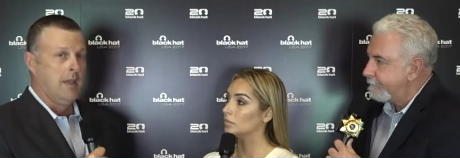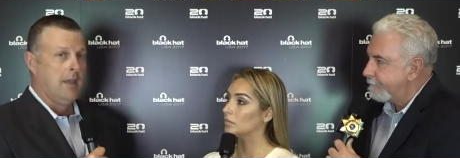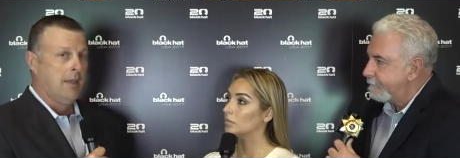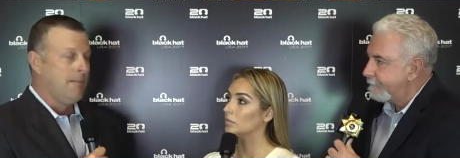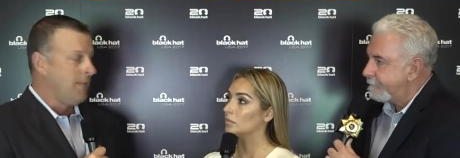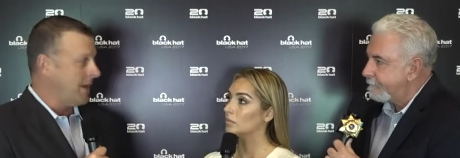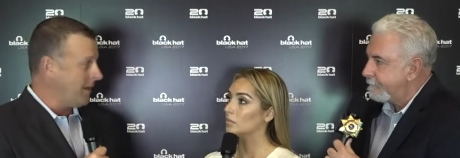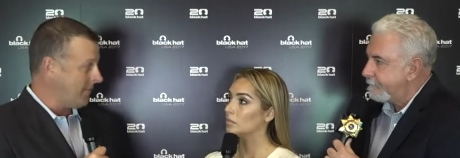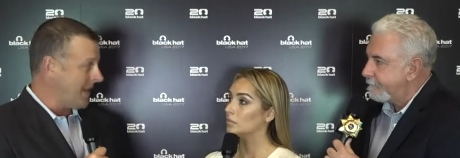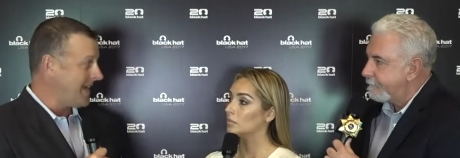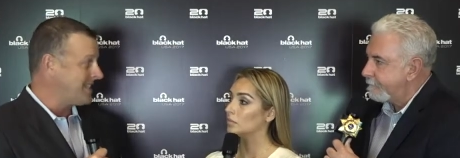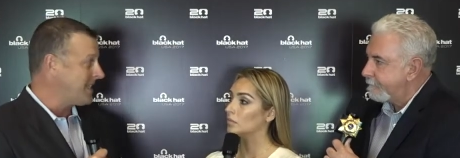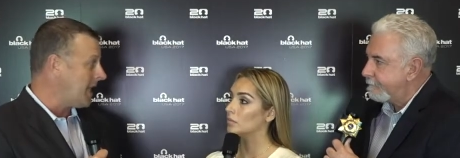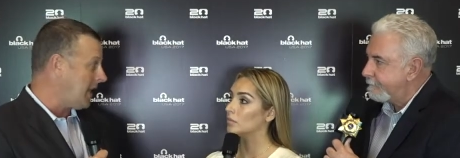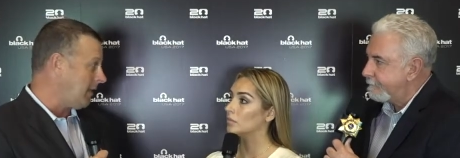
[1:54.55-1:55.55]
Speaker 1: many of that
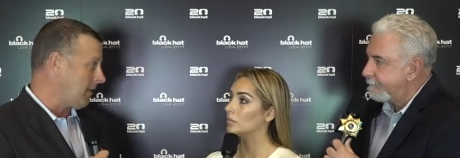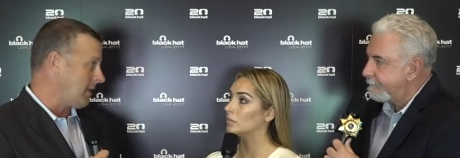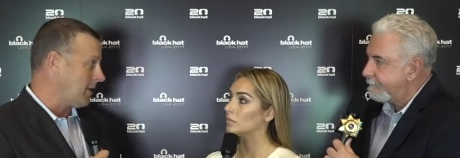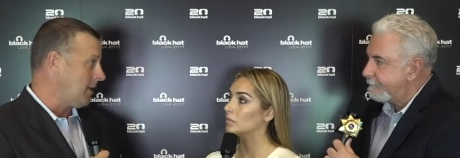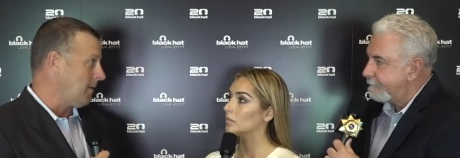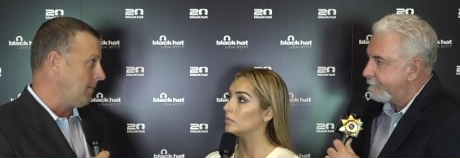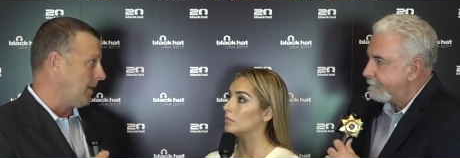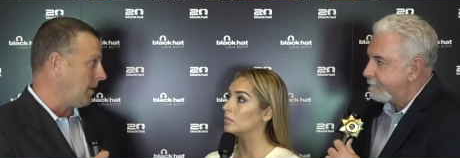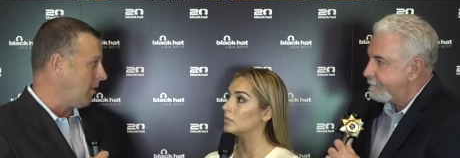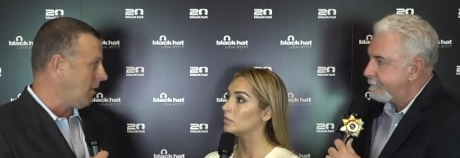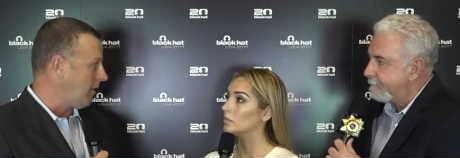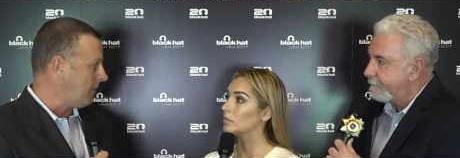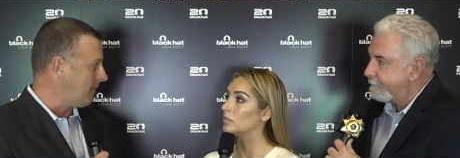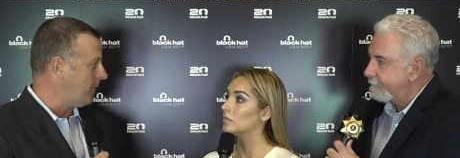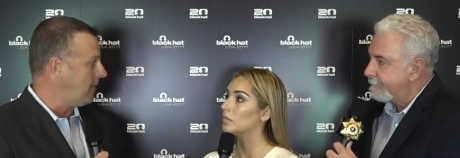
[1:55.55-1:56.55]
talent coming
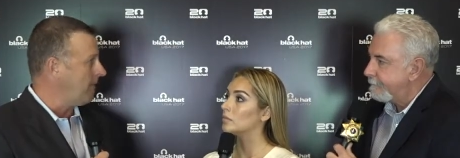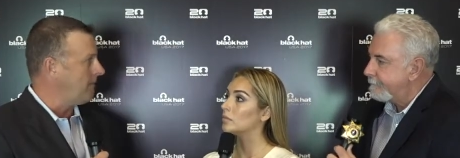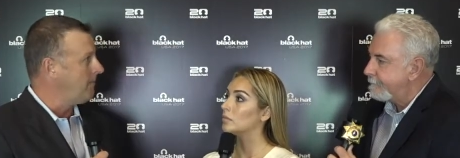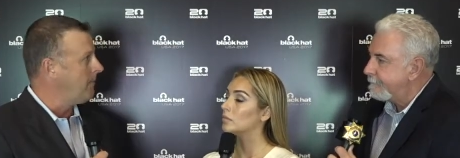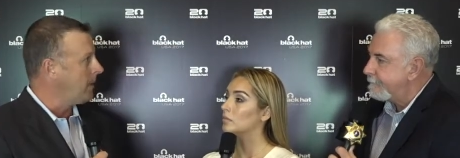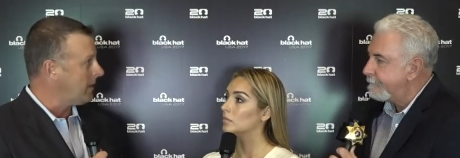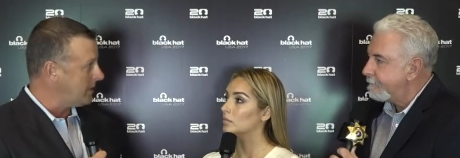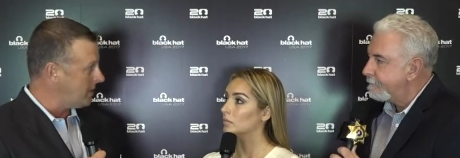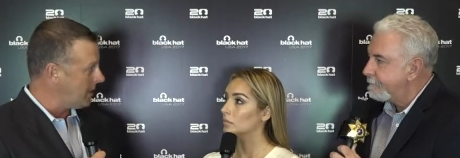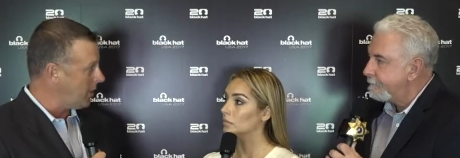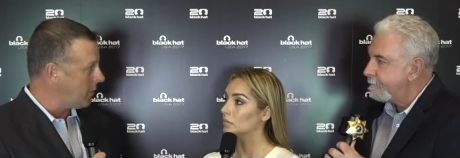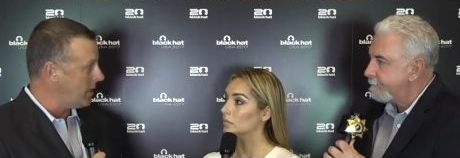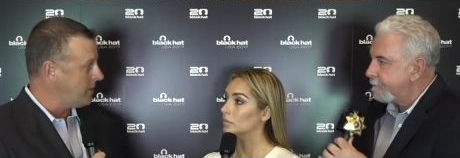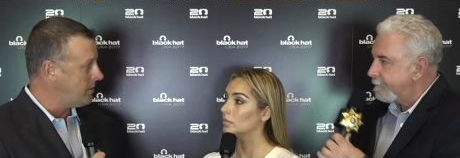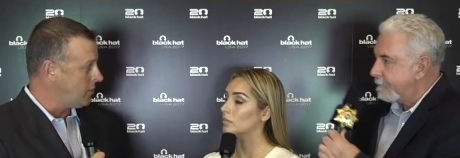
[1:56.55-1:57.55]
off of
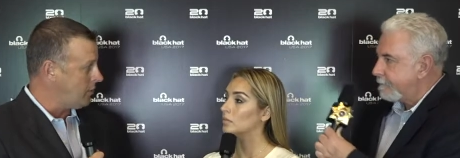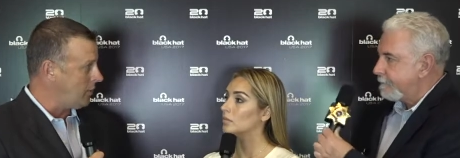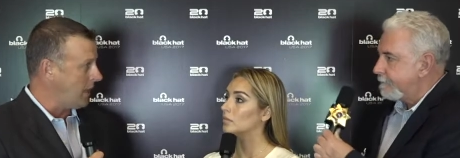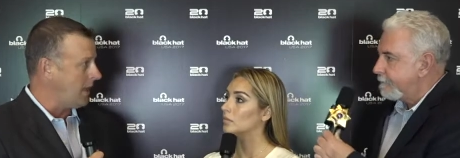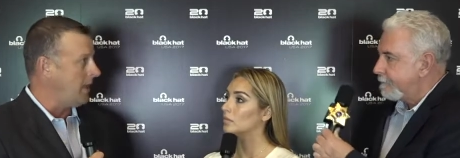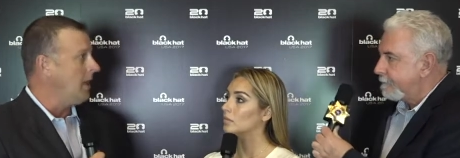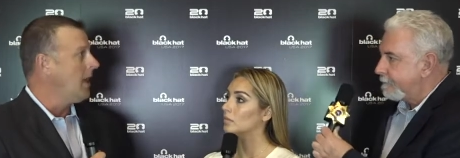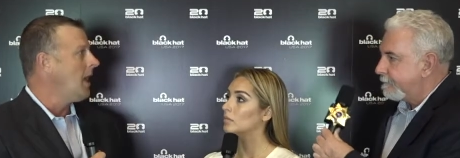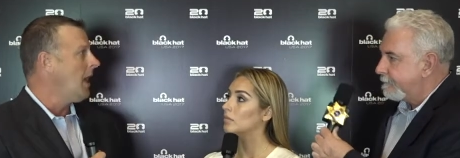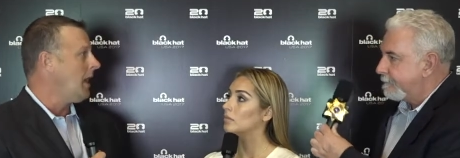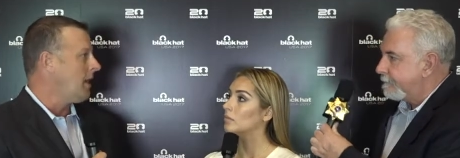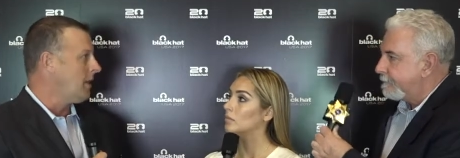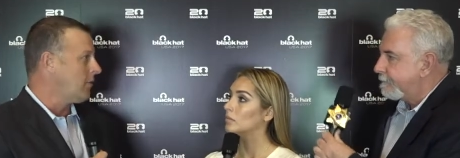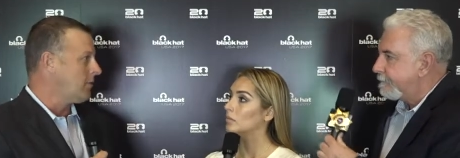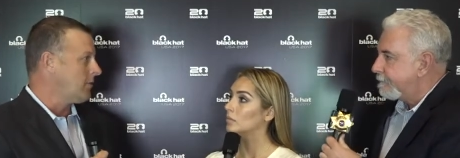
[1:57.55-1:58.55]
military duty, and
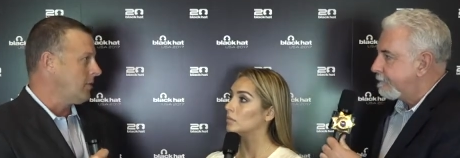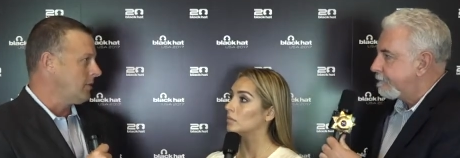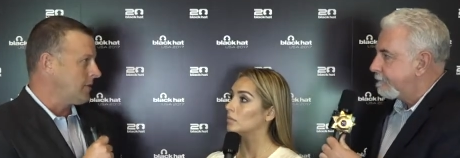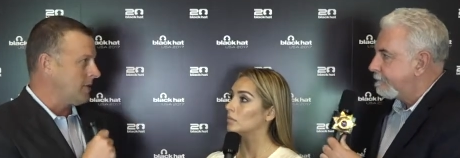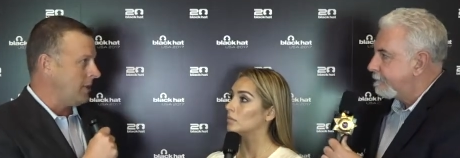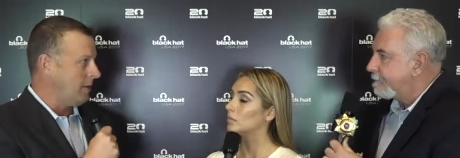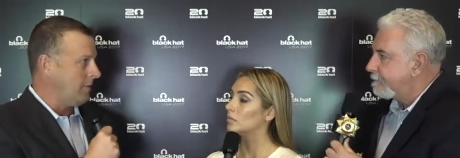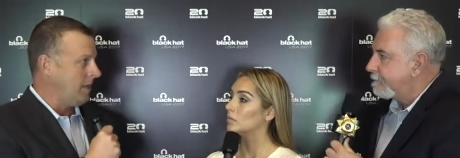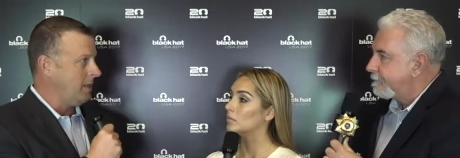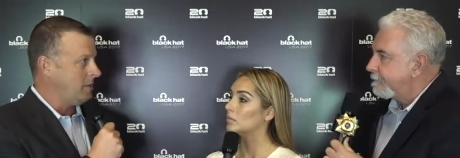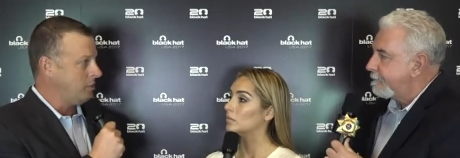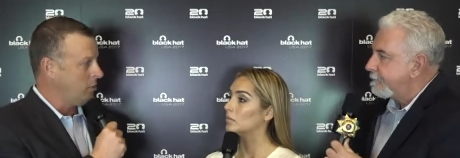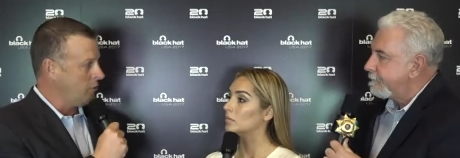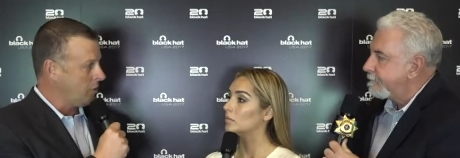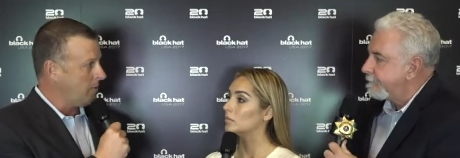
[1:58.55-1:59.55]
introduce them
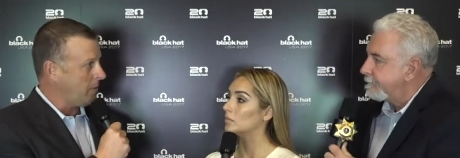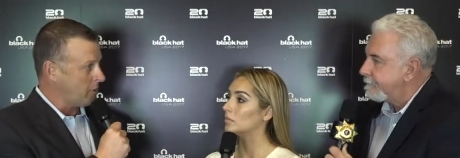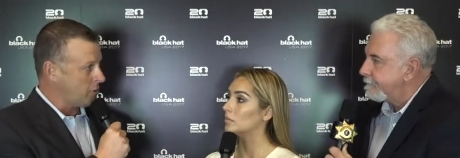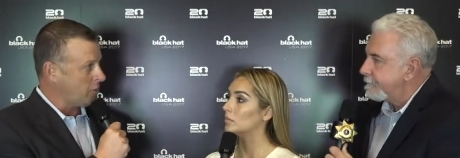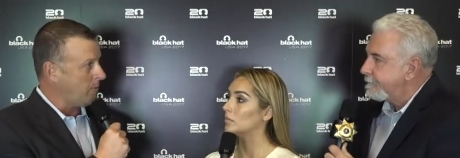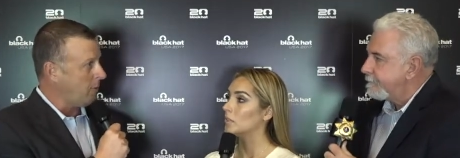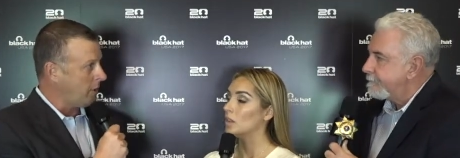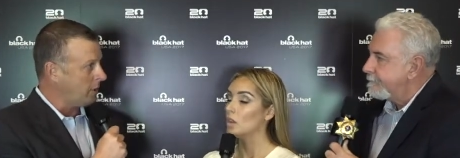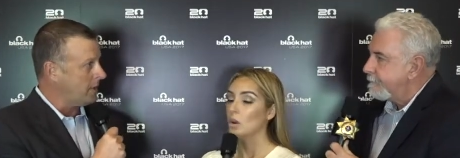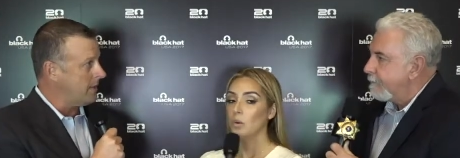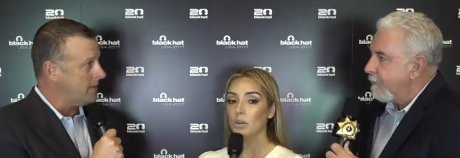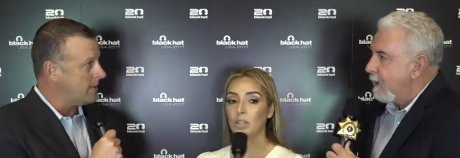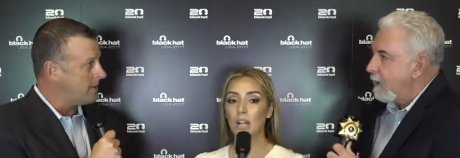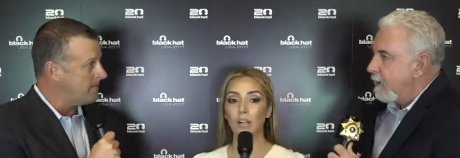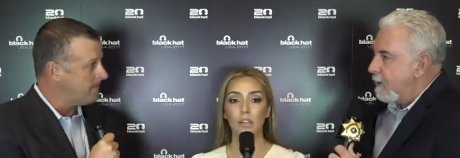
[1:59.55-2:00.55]
into commercial markets. Well,
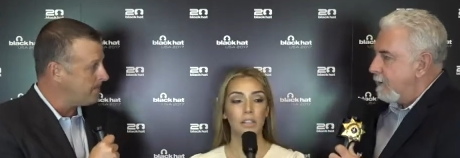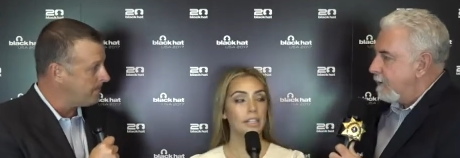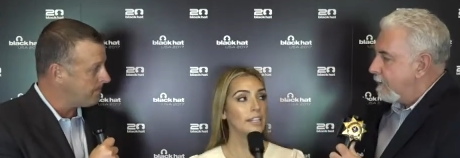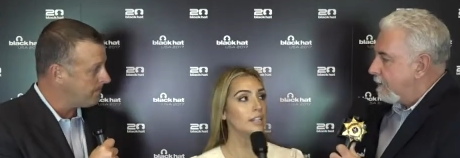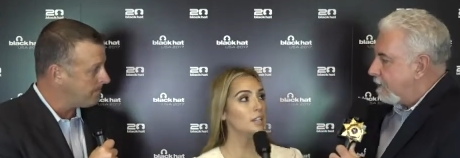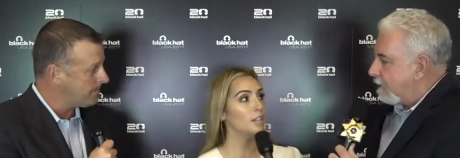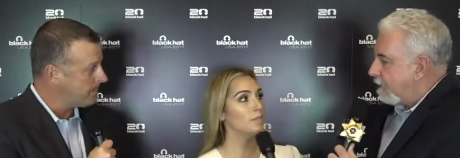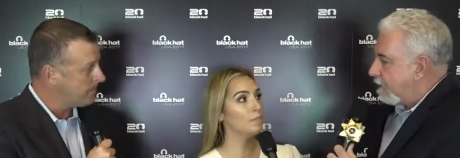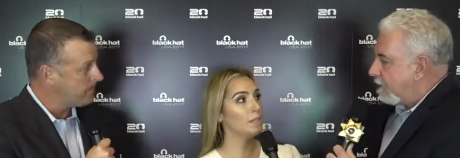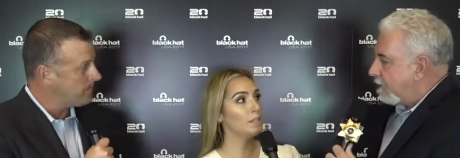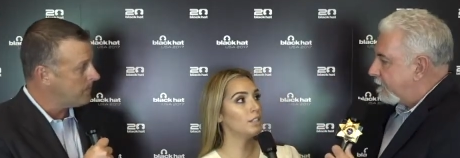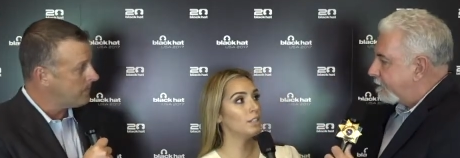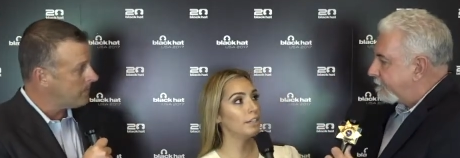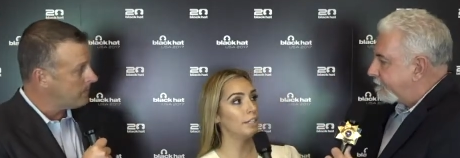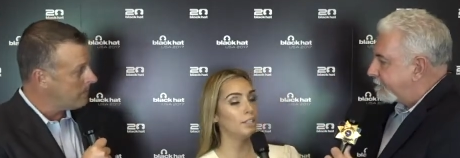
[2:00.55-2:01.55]
not
Speaker 2: only
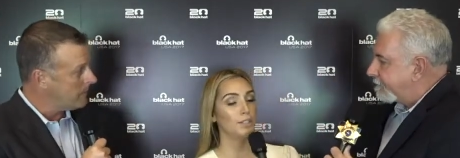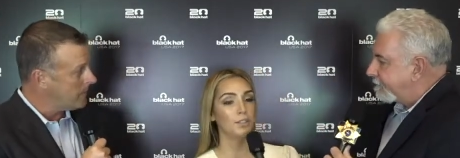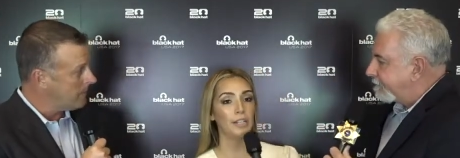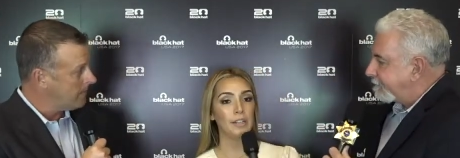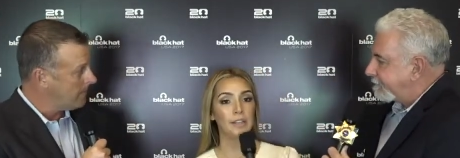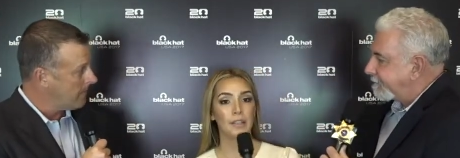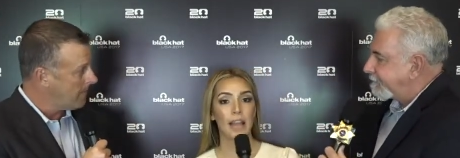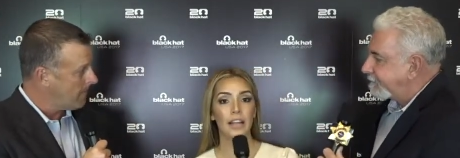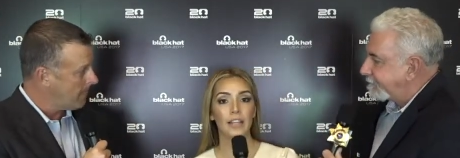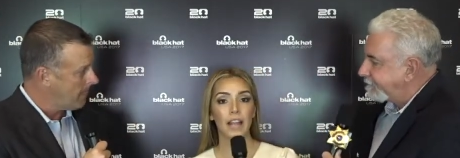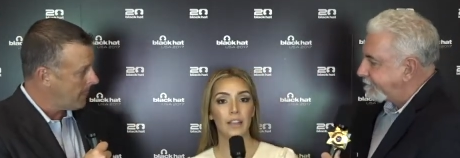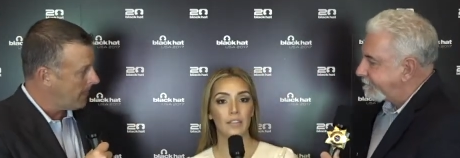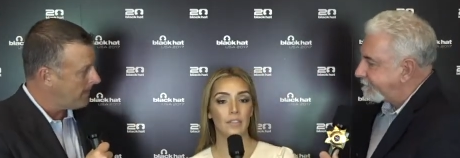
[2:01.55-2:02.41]
military duty and that kind of